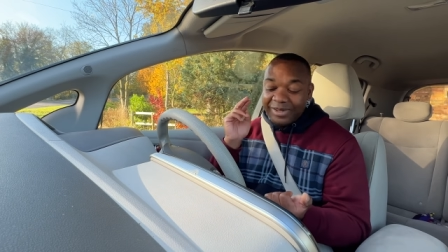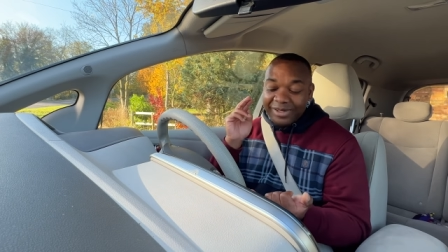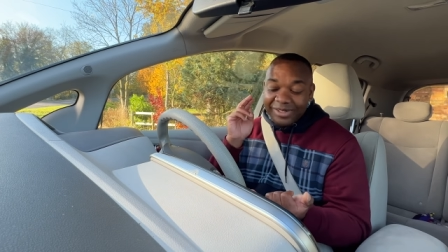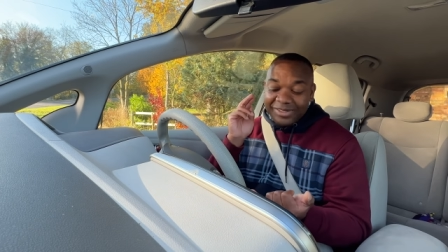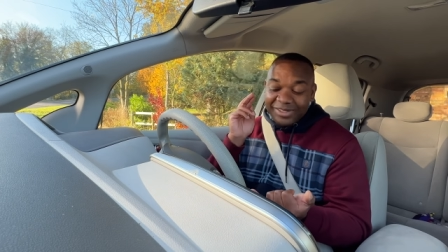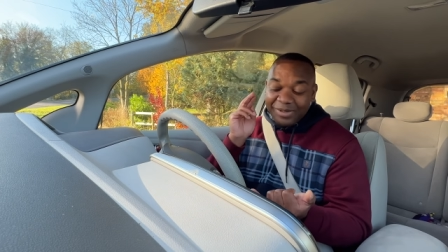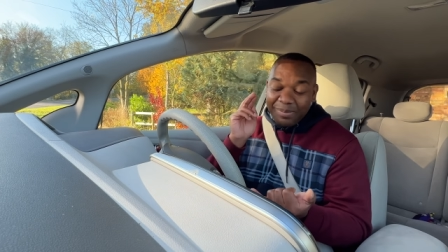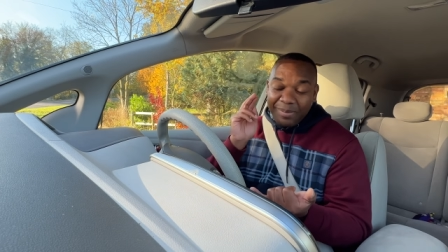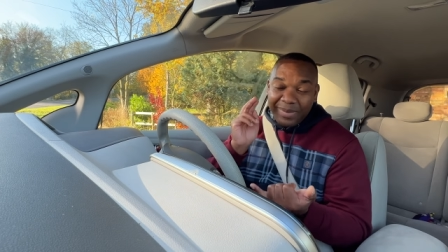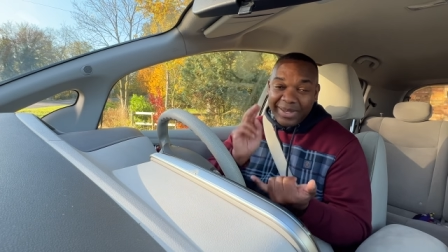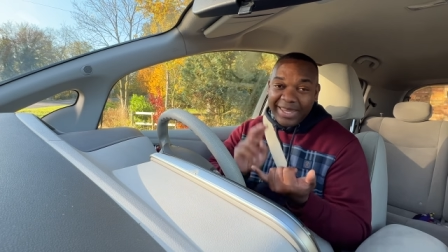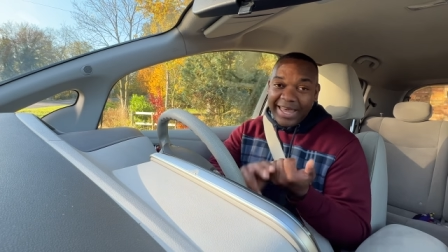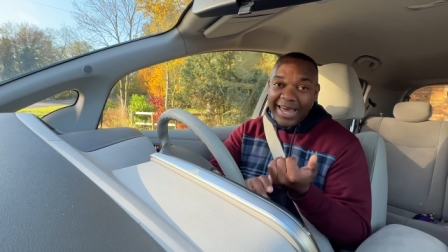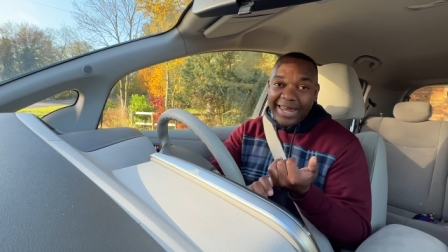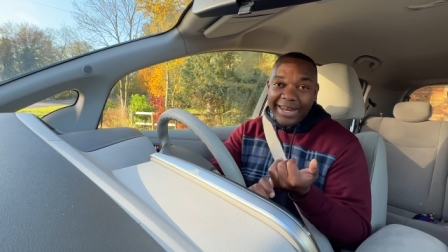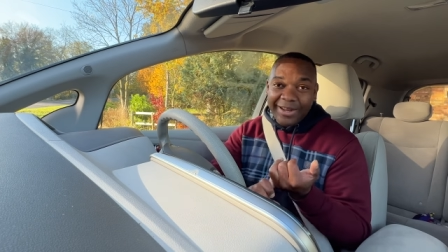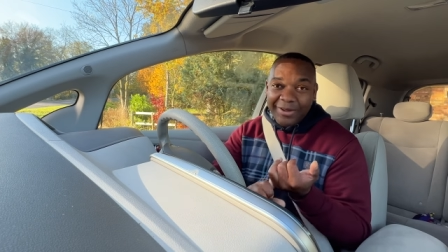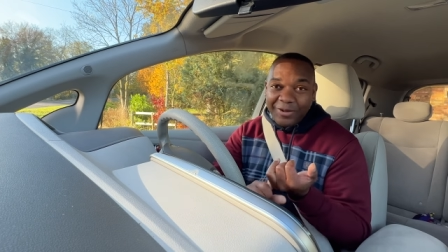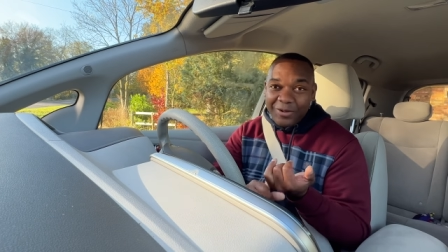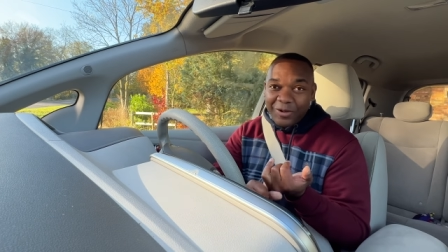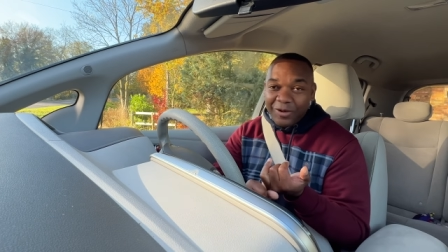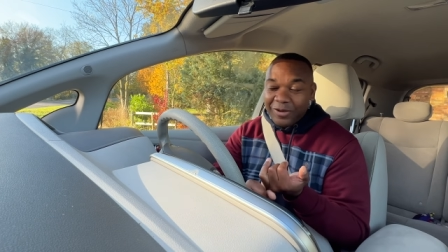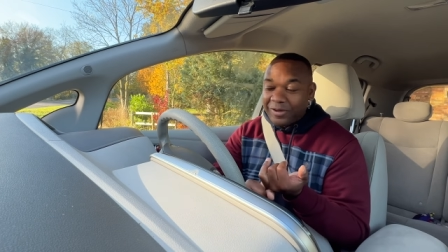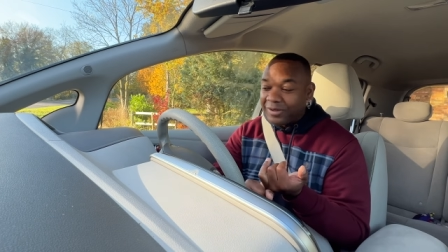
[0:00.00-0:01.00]
some
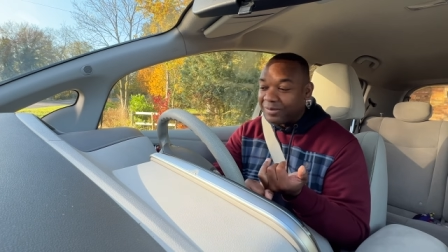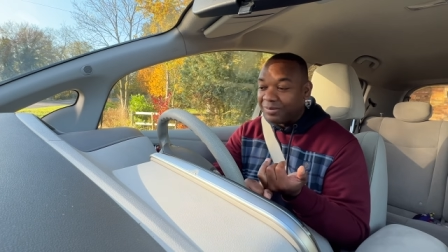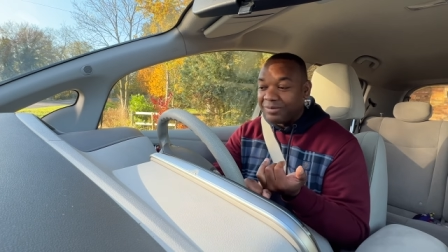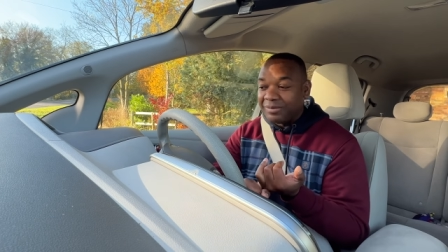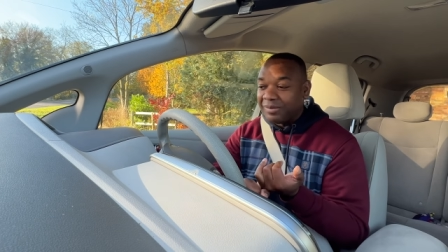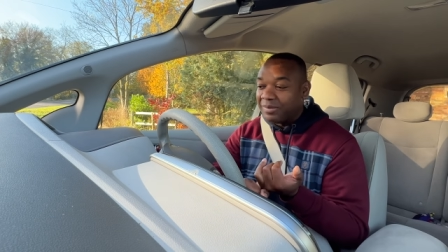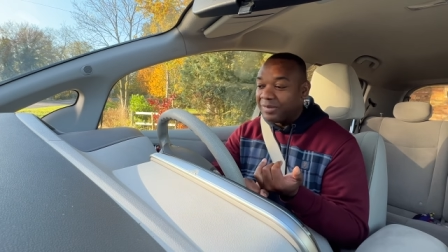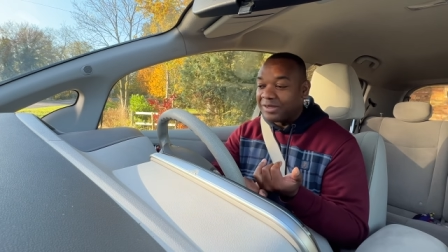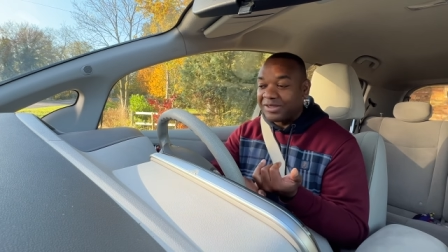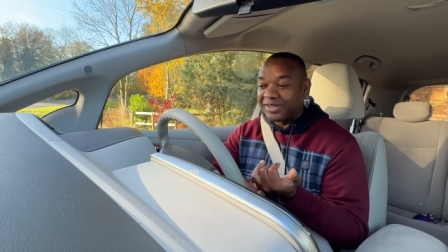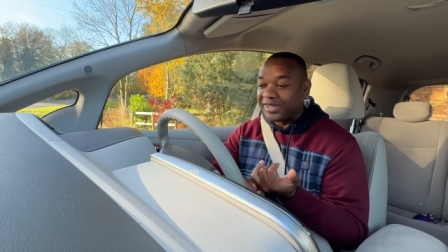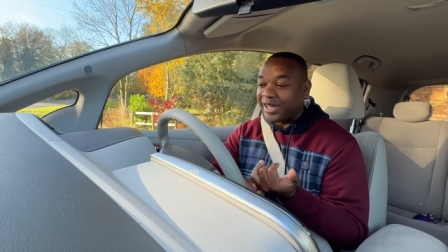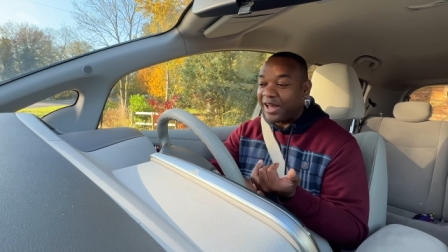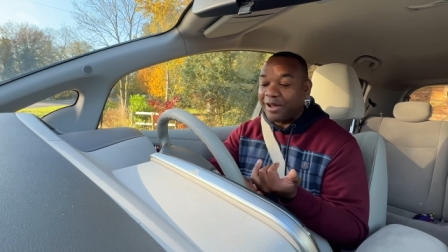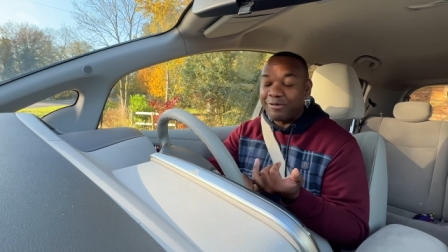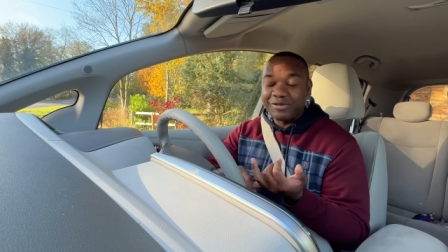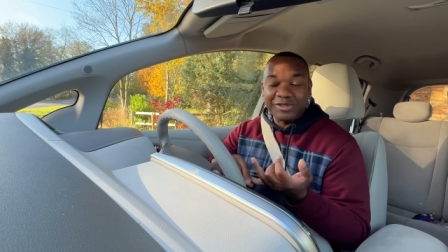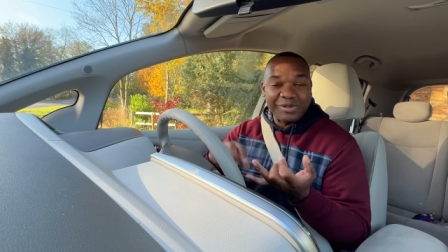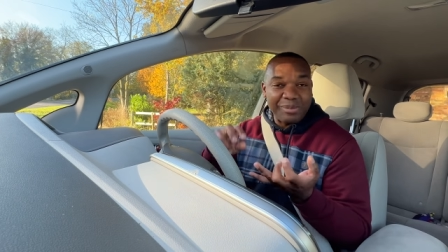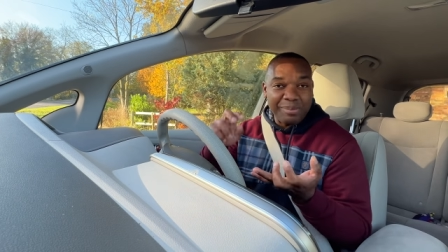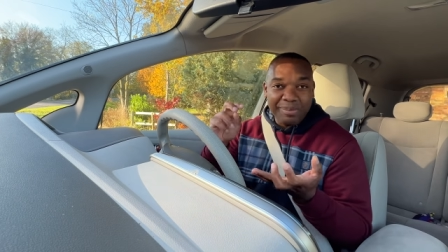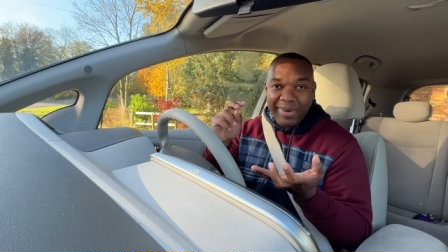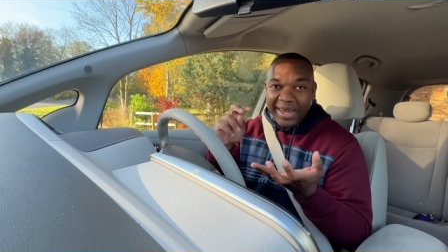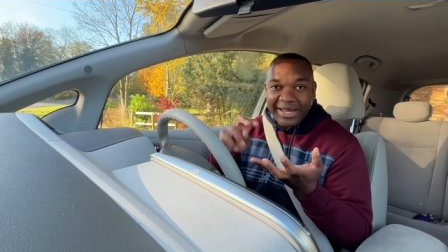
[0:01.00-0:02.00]
mechanical stuff,
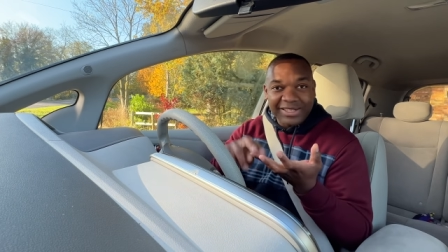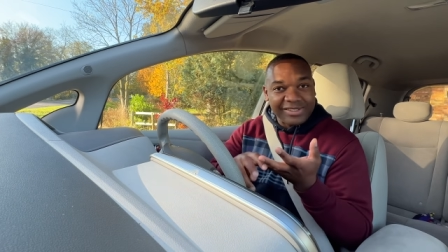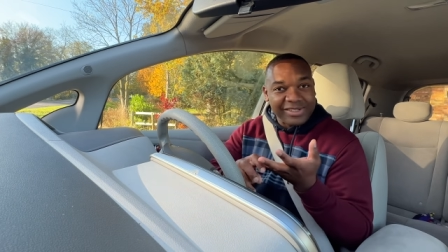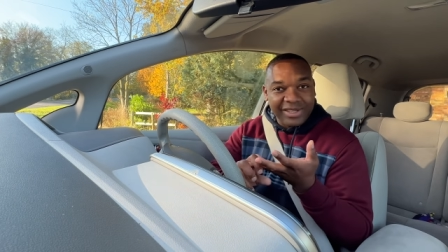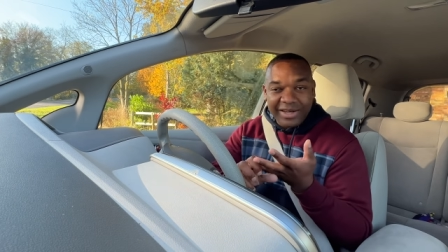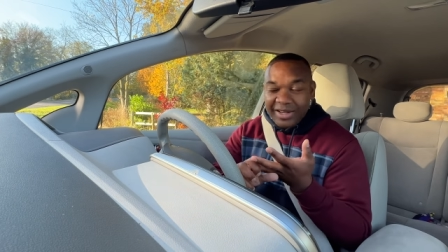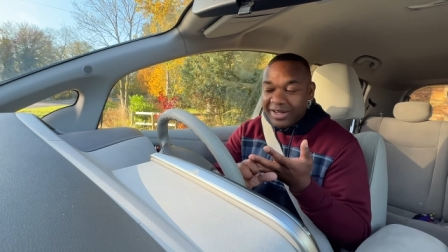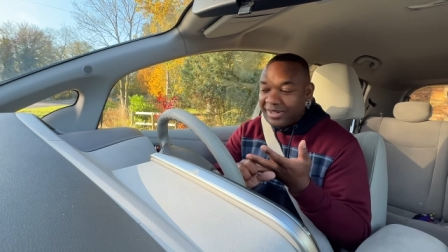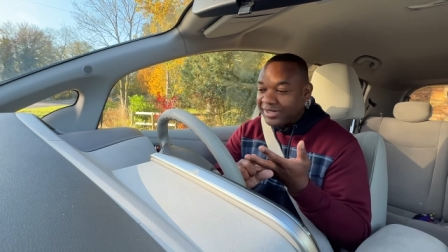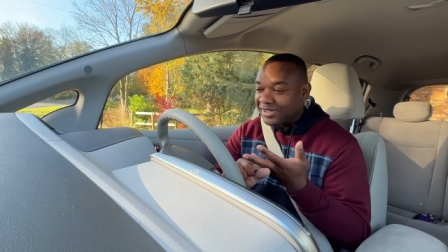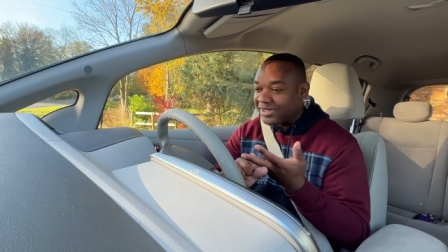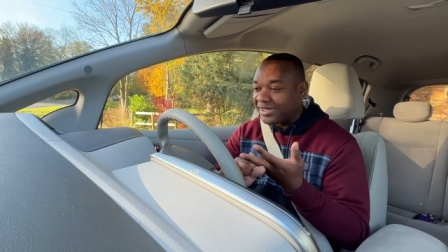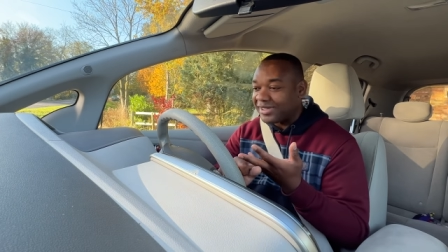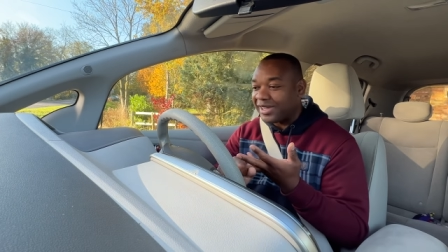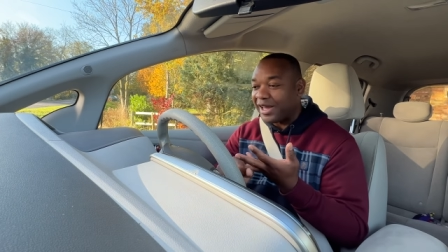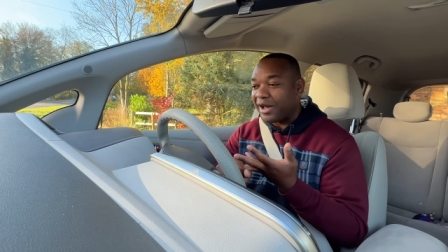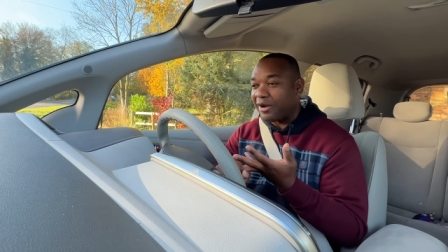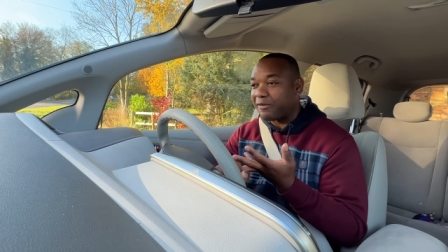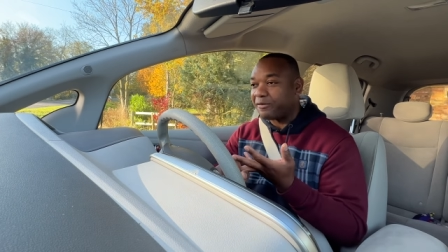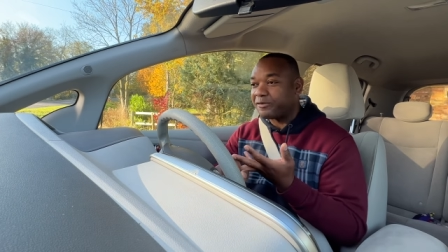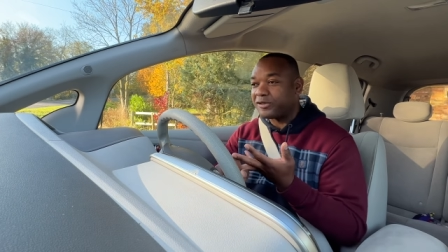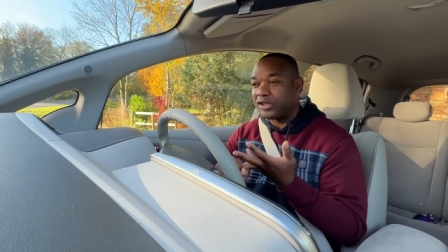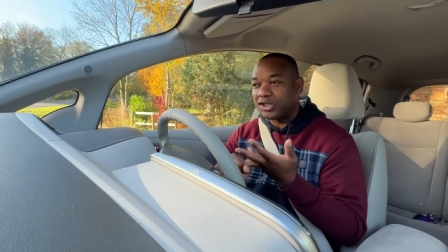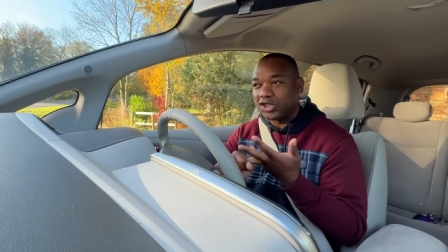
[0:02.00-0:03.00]
some maintenance
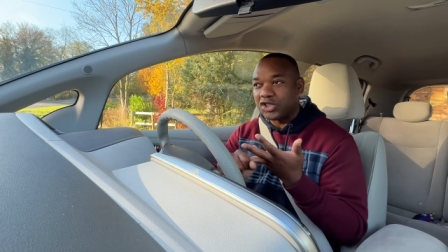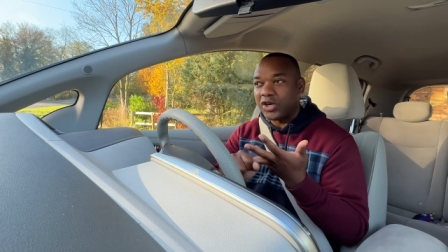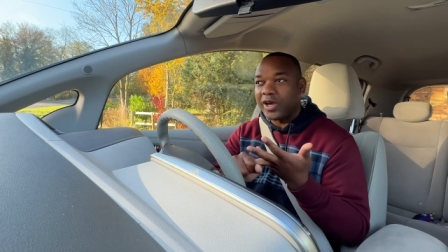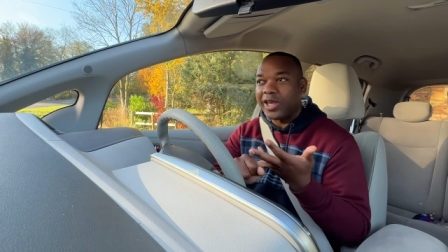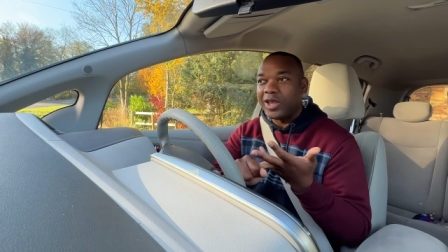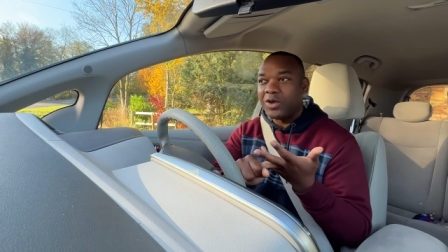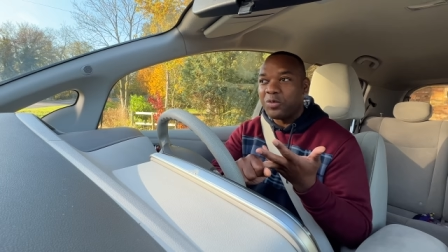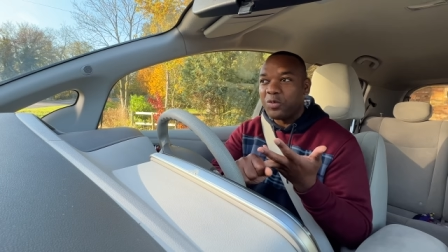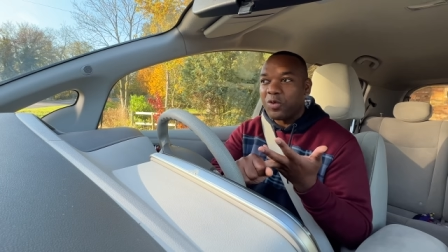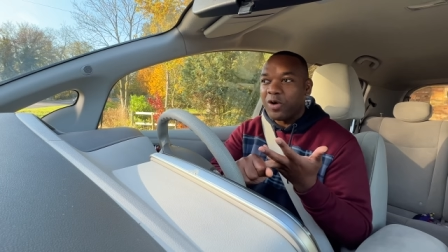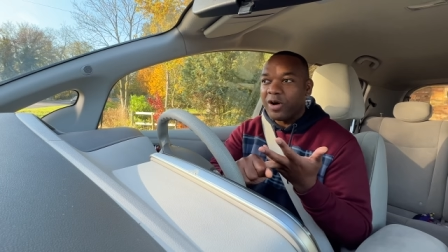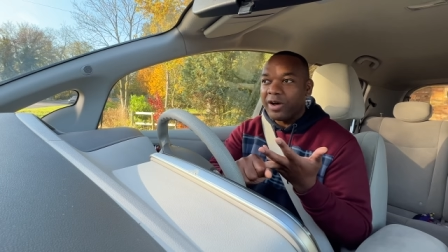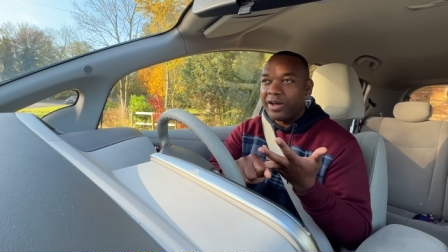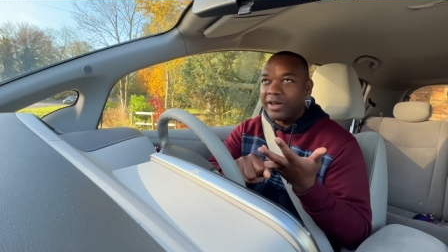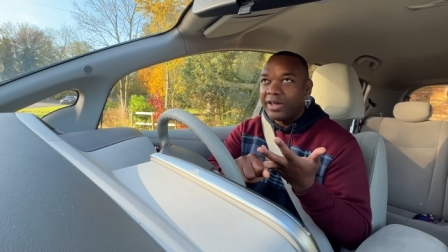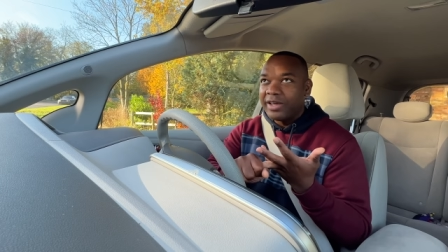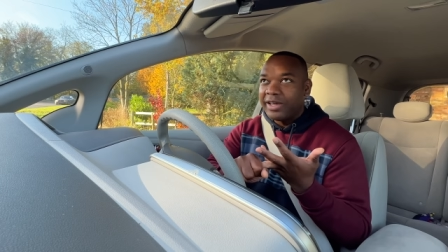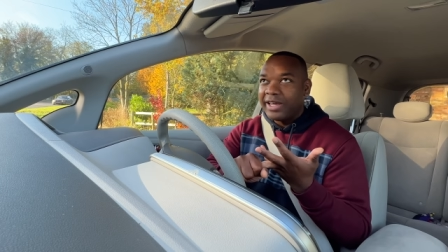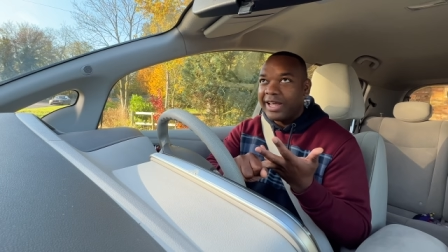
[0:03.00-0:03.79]
stuff to show you what